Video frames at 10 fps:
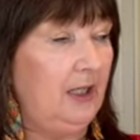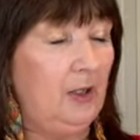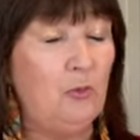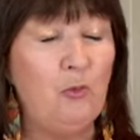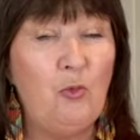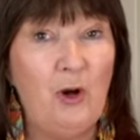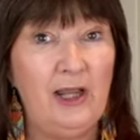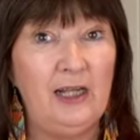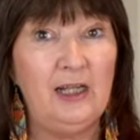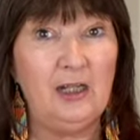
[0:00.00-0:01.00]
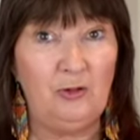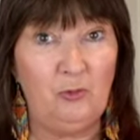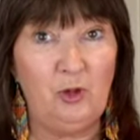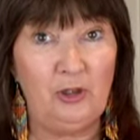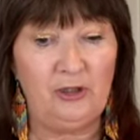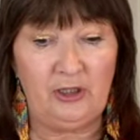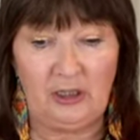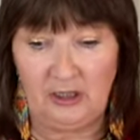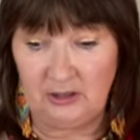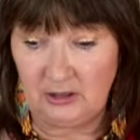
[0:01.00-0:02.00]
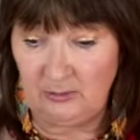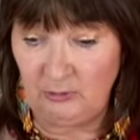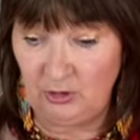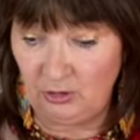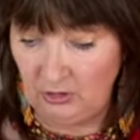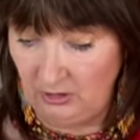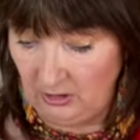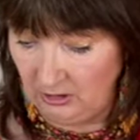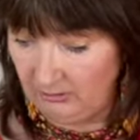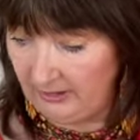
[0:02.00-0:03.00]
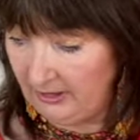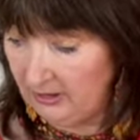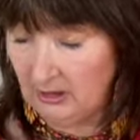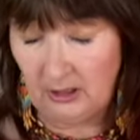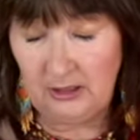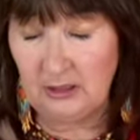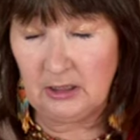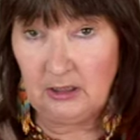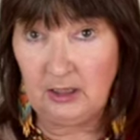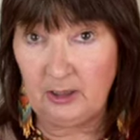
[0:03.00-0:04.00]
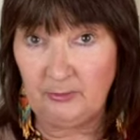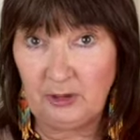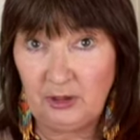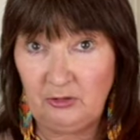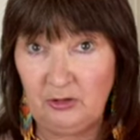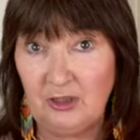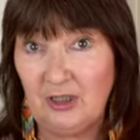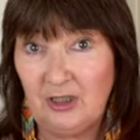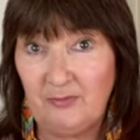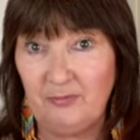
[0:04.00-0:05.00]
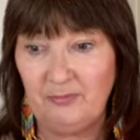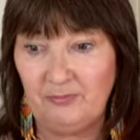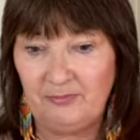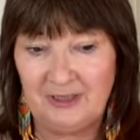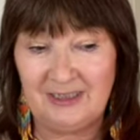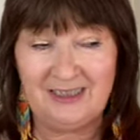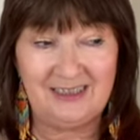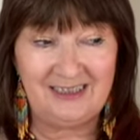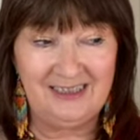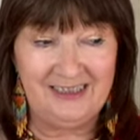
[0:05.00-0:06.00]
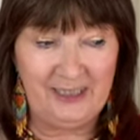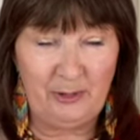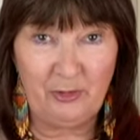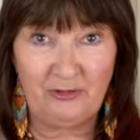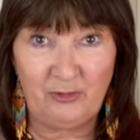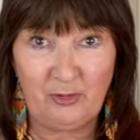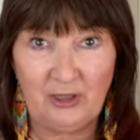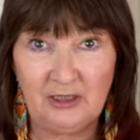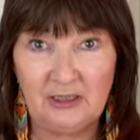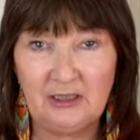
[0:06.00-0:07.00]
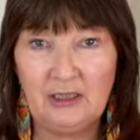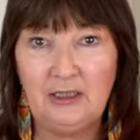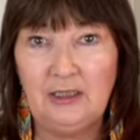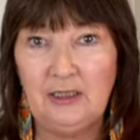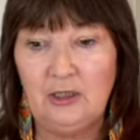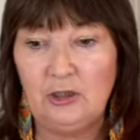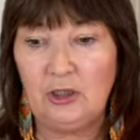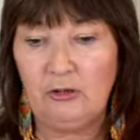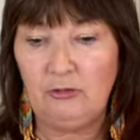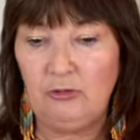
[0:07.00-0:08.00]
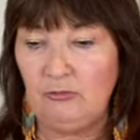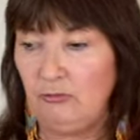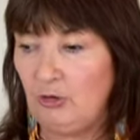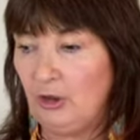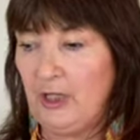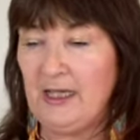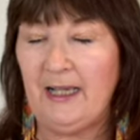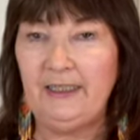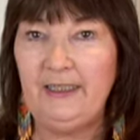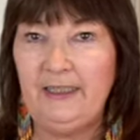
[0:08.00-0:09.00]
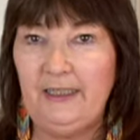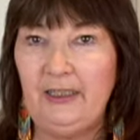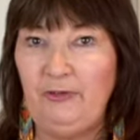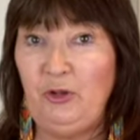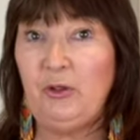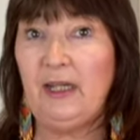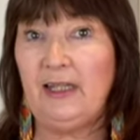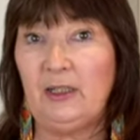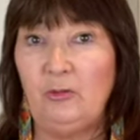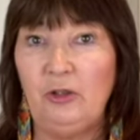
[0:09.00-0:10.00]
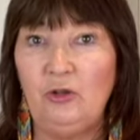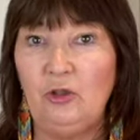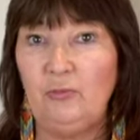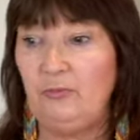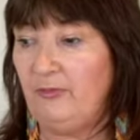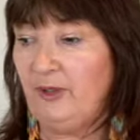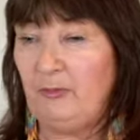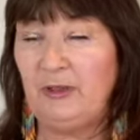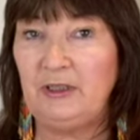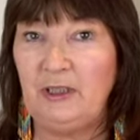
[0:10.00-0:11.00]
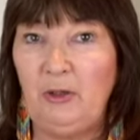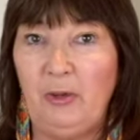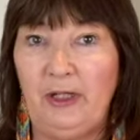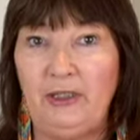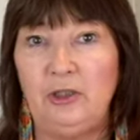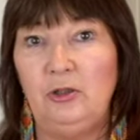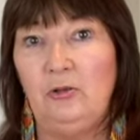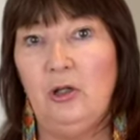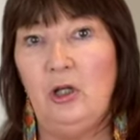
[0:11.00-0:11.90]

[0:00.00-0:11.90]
Well worth it, as I'm sure you'll agree. That is an absolute snip of a price. So try and add it in if you can with other fabrics that you buy to